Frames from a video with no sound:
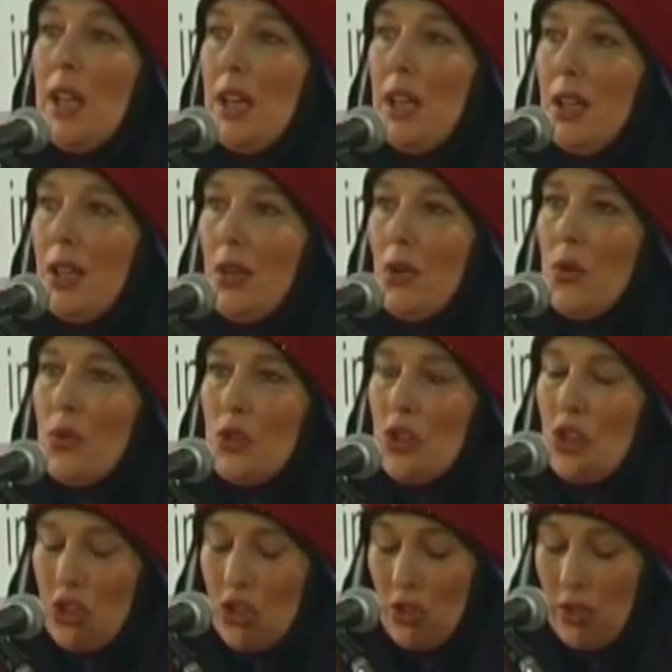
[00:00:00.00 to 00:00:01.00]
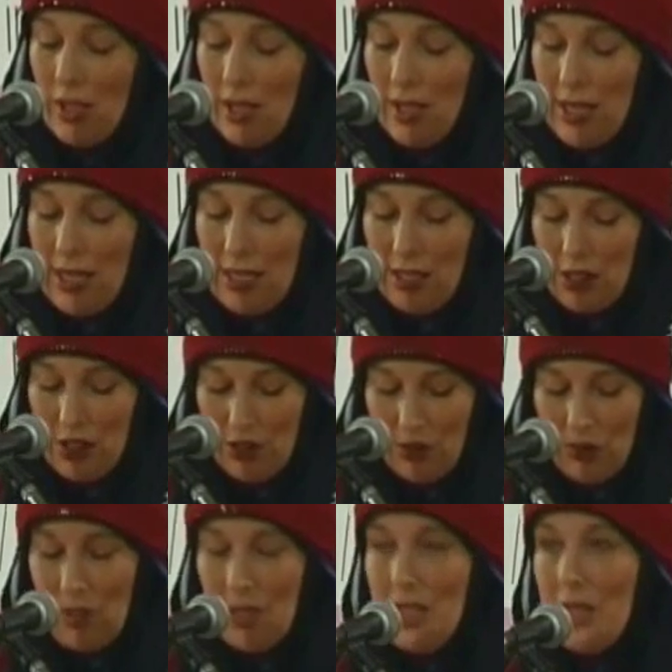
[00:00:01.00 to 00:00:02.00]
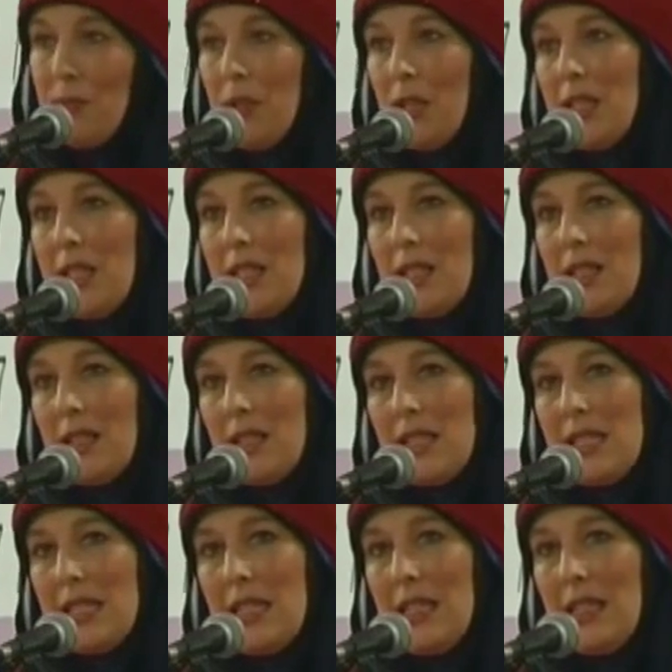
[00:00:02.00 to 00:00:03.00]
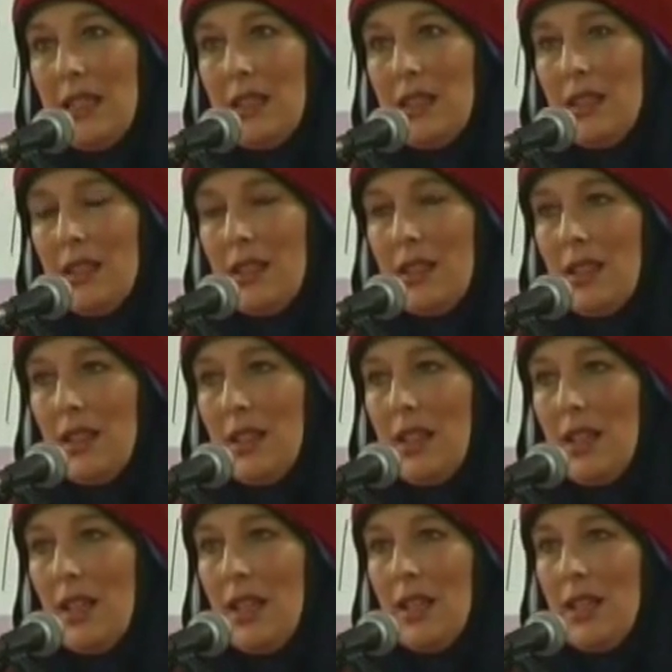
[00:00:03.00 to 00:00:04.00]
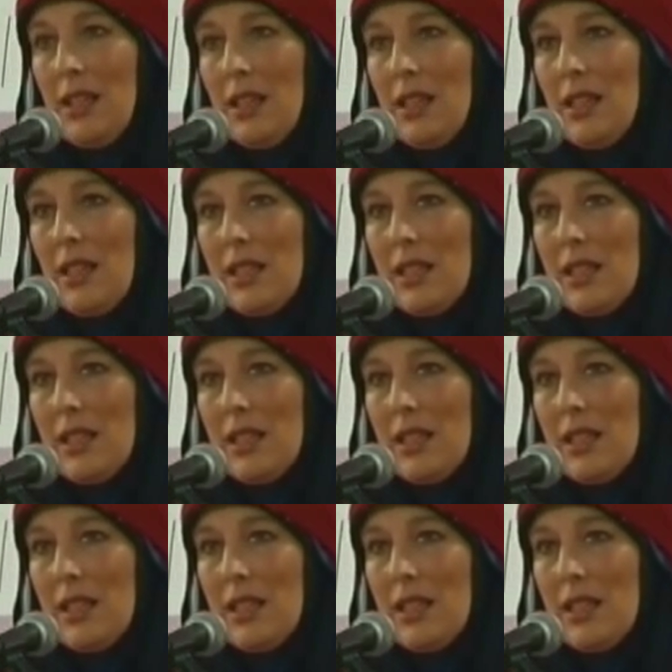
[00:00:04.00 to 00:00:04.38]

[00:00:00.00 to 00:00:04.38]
launch into the political scene in